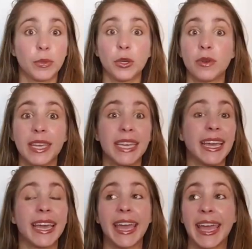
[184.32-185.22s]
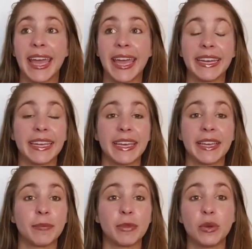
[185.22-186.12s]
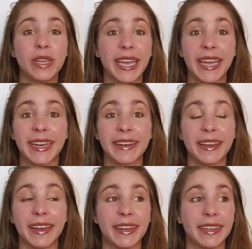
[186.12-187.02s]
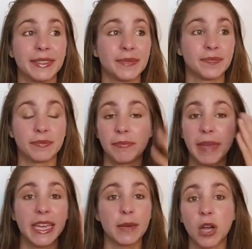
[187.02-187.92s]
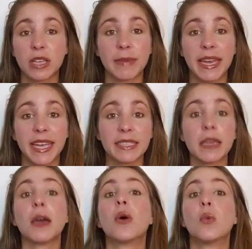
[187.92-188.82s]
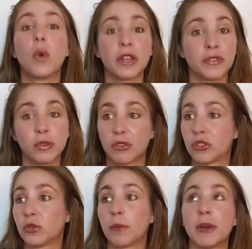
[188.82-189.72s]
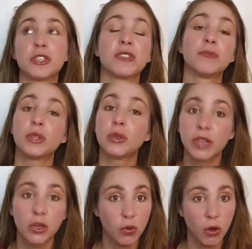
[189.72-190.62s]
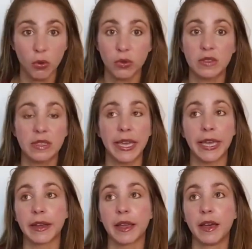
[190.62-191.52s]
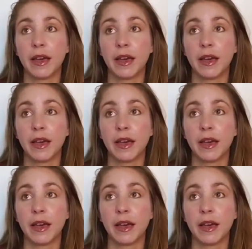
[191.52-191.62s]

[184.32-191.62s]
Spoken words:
beauty and makeup, cosmetics. What if you just do a bunch of beauty quotes and